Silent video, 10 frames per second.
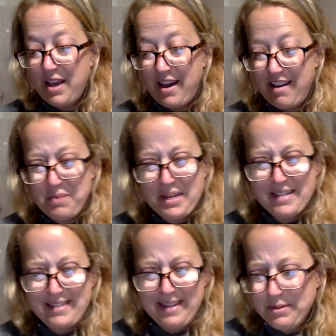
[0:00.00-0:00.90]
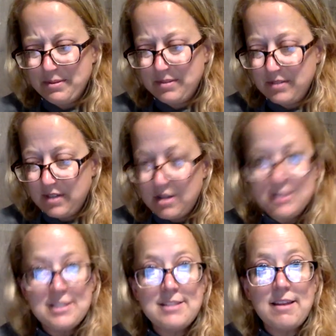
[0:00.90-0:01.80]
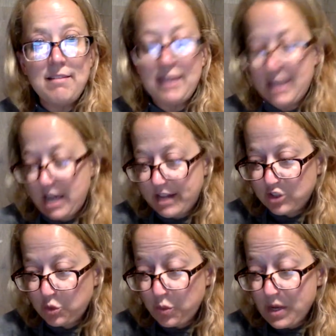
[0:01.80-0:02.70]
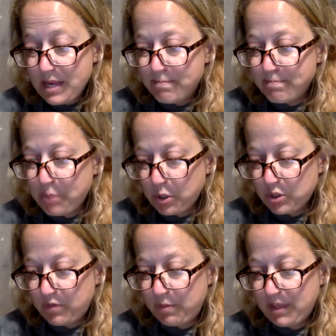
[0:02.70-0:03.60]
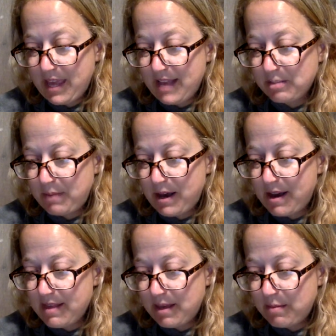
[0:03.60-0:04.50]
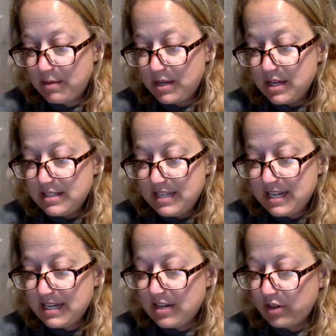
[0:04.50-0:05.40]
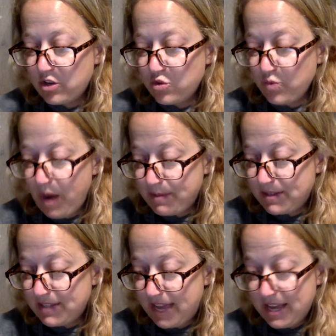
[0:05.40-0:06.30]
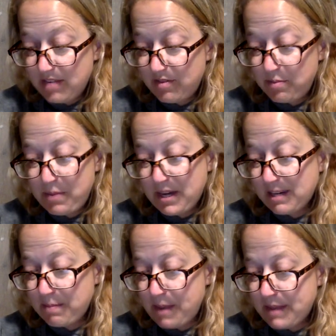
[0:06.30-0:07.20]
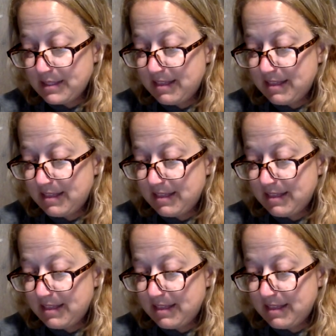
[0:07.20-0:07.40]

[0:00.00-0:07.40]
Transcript: How do we get down? Suddenly, a scream burst from the castle behind them. Dink nearly dropped his end of the picnic basket.